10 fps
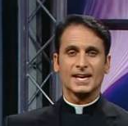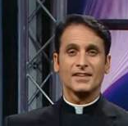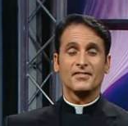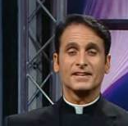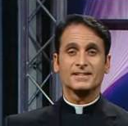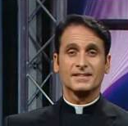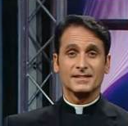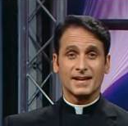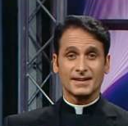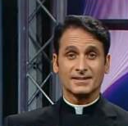And they
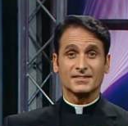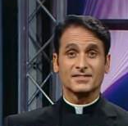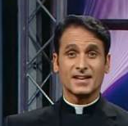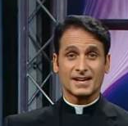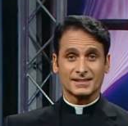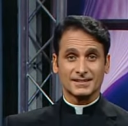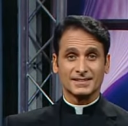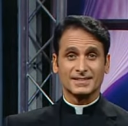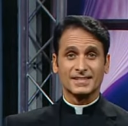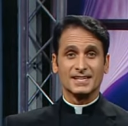did that
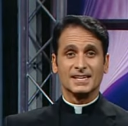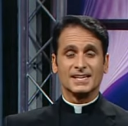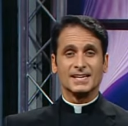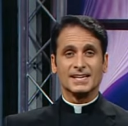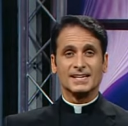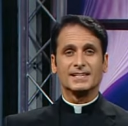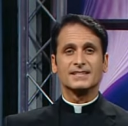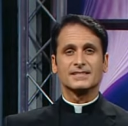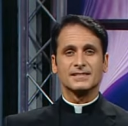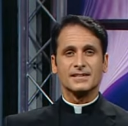exactly. It
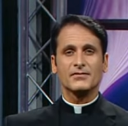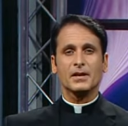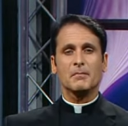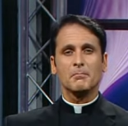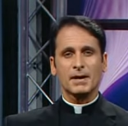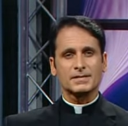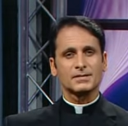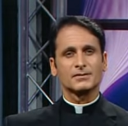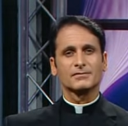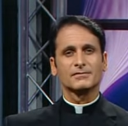is living
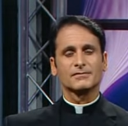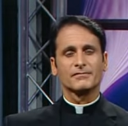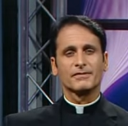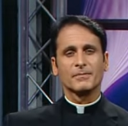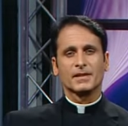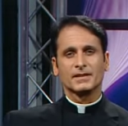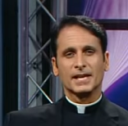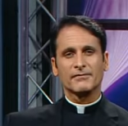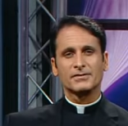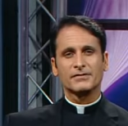muscle from the
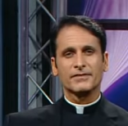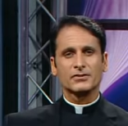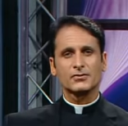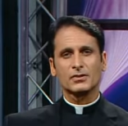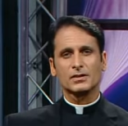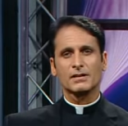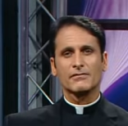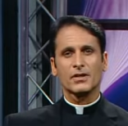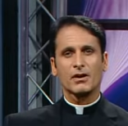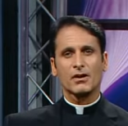left ventricle
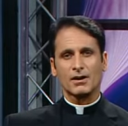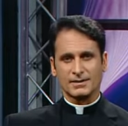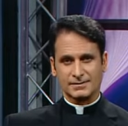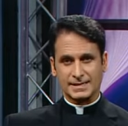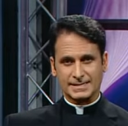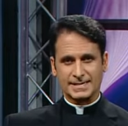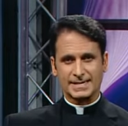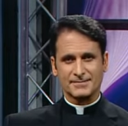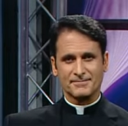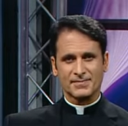of the heart, they
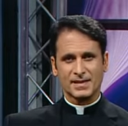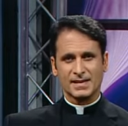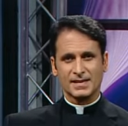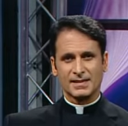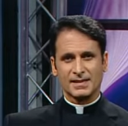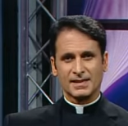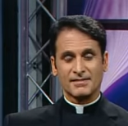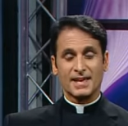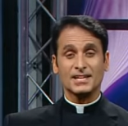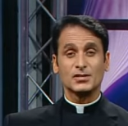said.
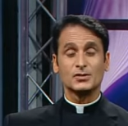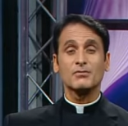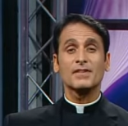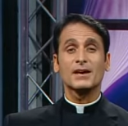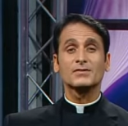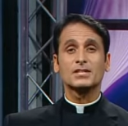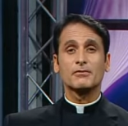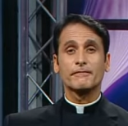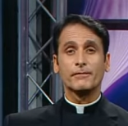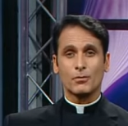Then in
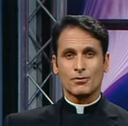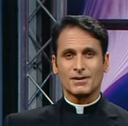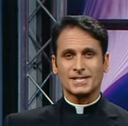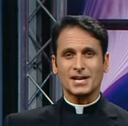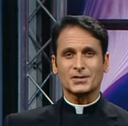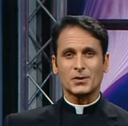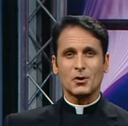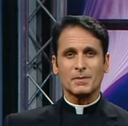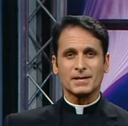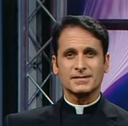2004, Dr.
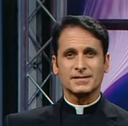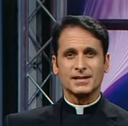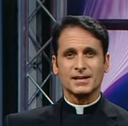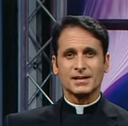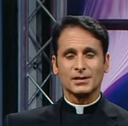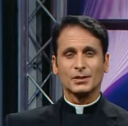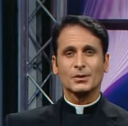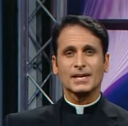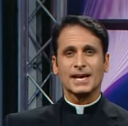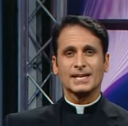Gomez
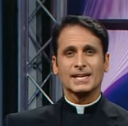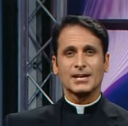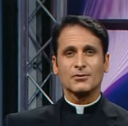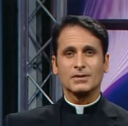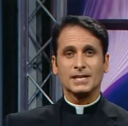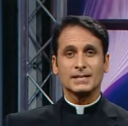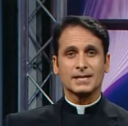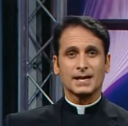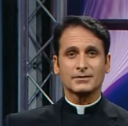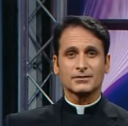located a unique
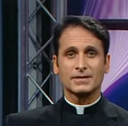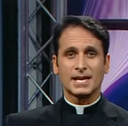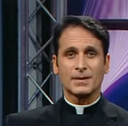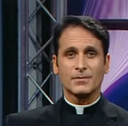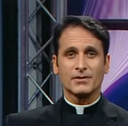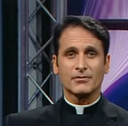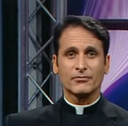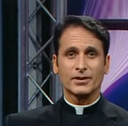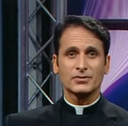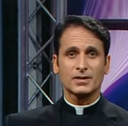doctor named
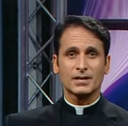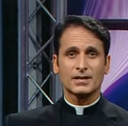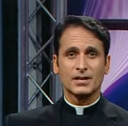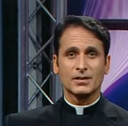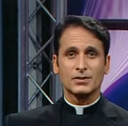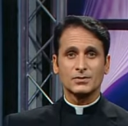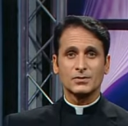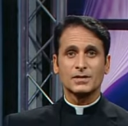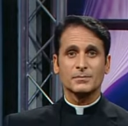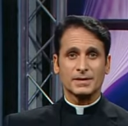Frederick
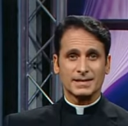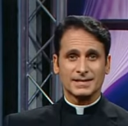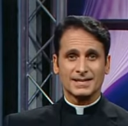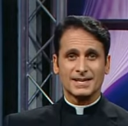Zugibe